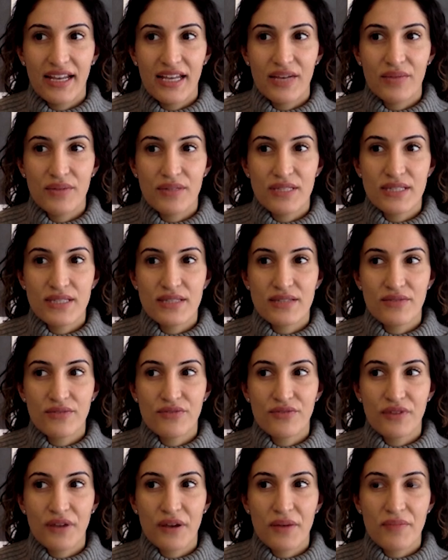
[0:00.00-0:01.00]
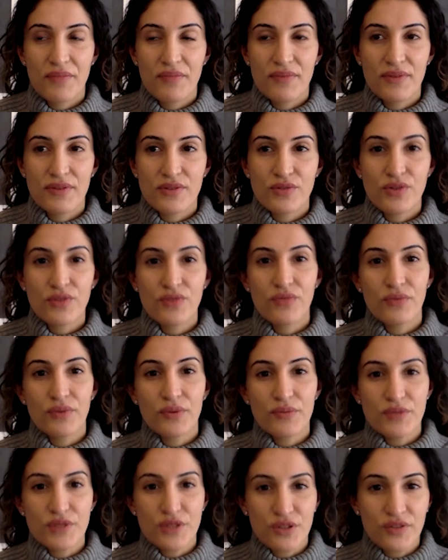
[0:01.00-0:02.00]
it was from sort of
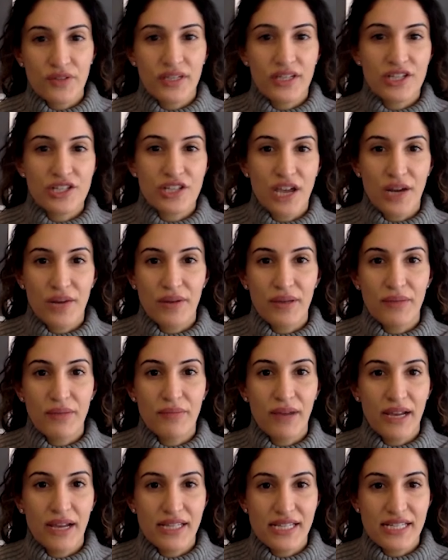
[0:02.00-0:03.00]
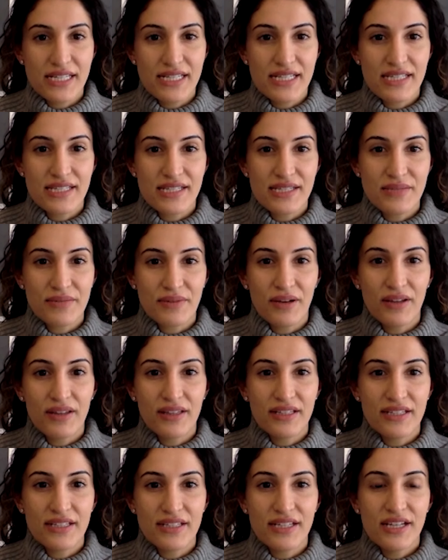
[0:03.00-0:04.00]
observing and shadowing my dentist as well
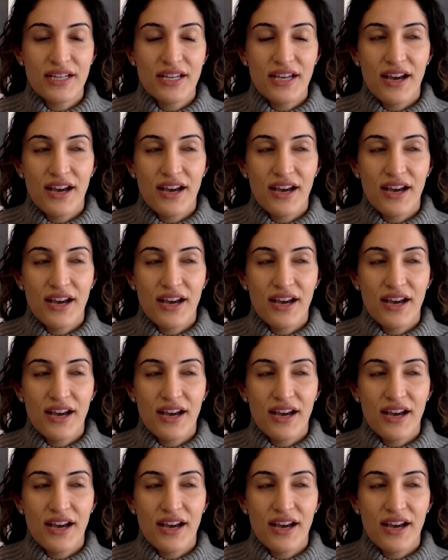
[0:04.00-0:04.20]
and